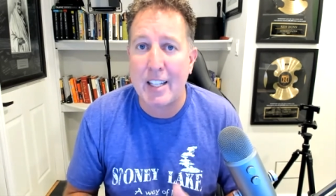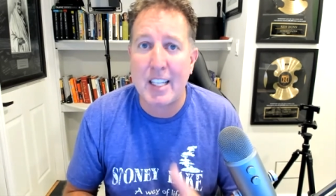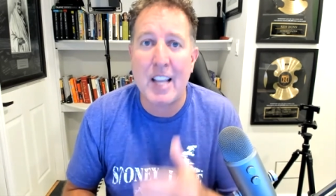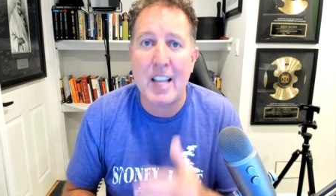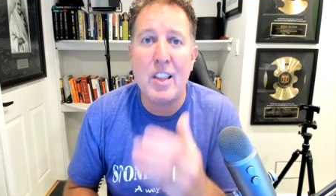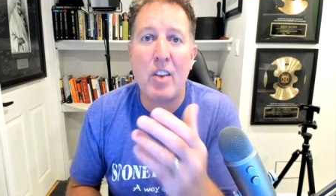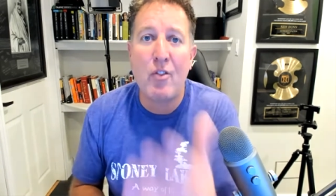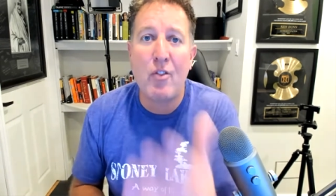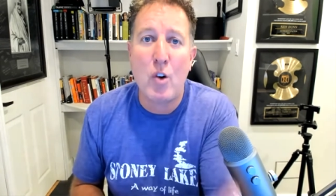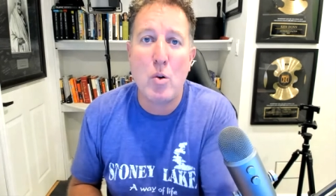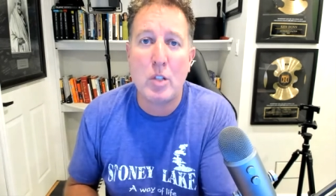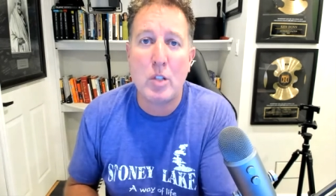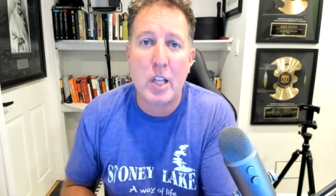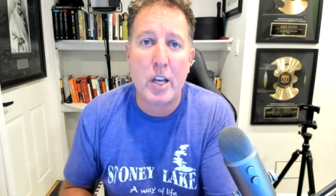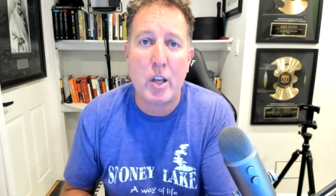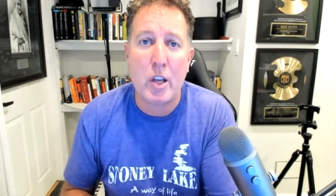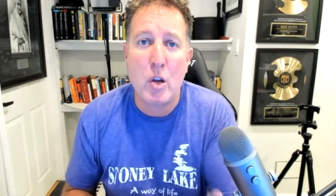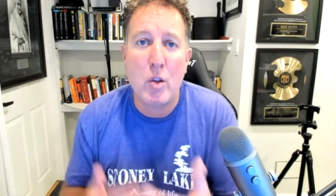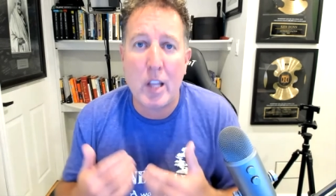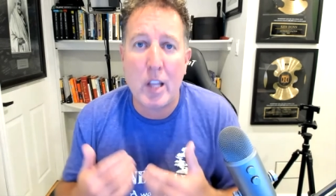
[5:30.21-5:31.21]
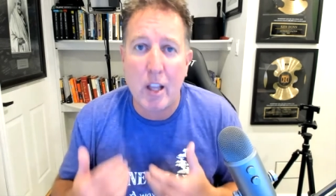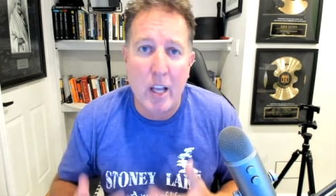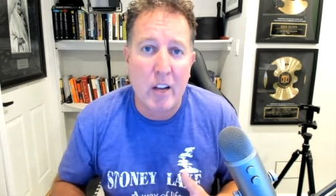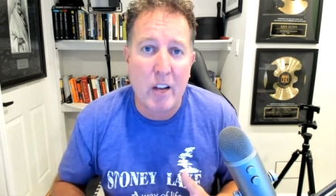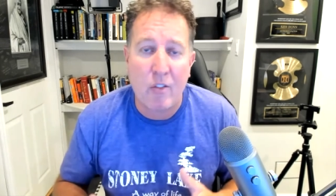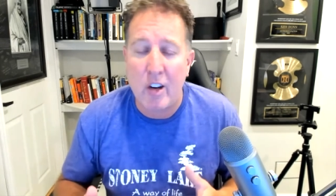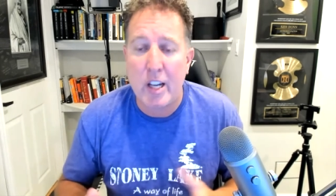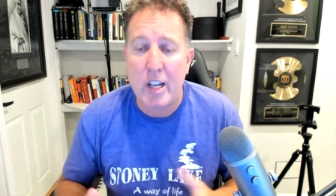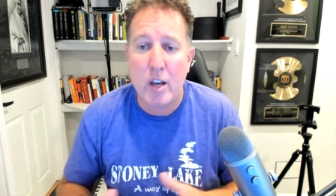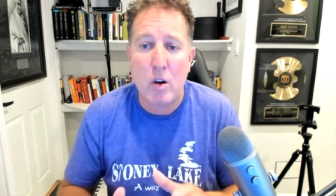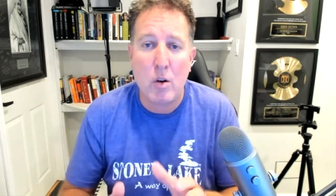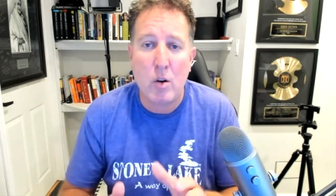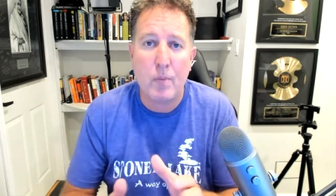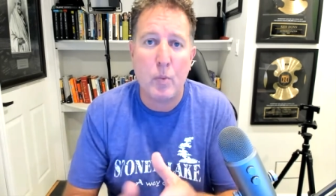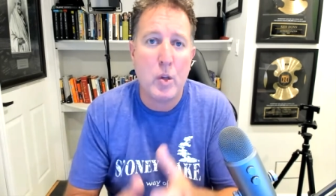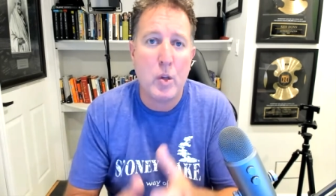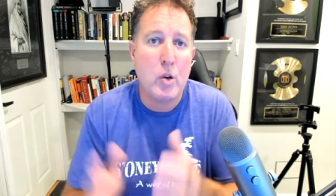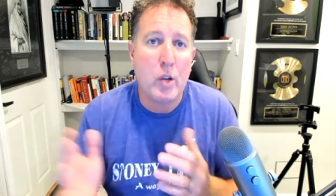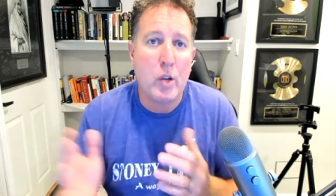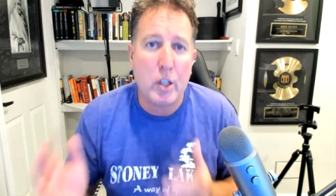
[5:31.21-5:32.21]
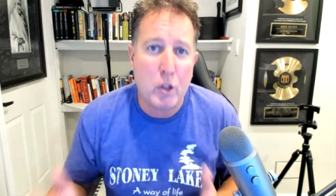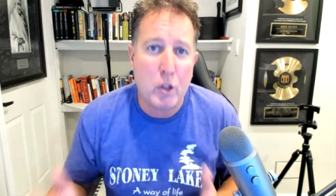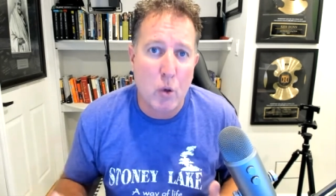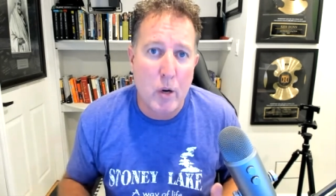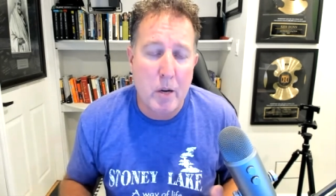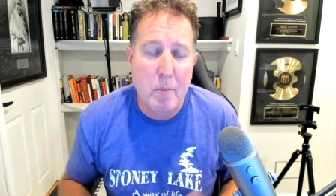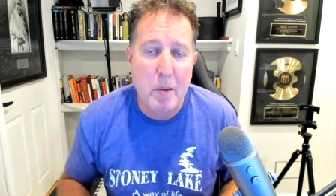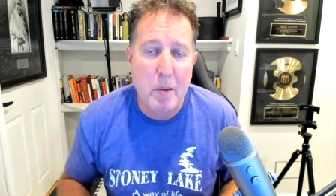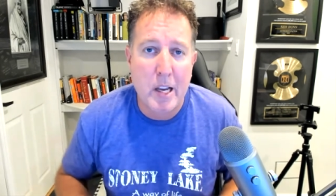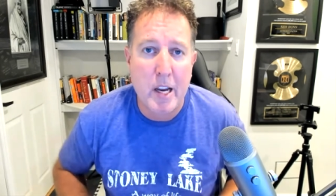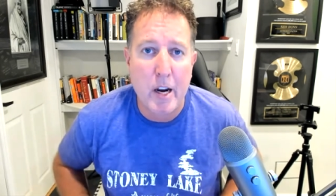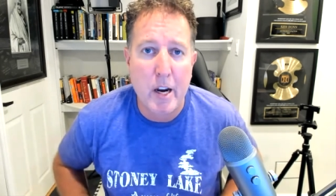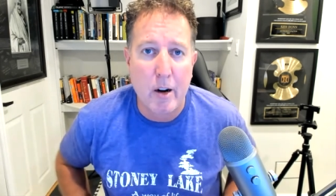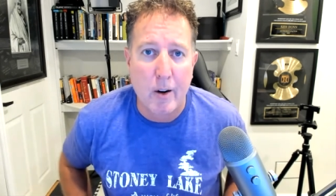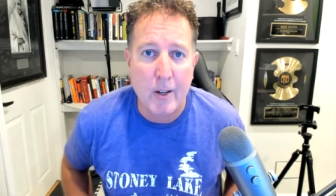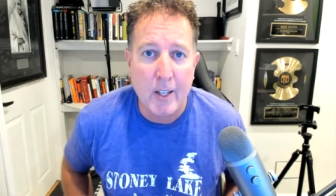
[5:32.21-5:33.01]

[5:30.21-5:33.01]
And then, folks like you that like video, well, you can join me here.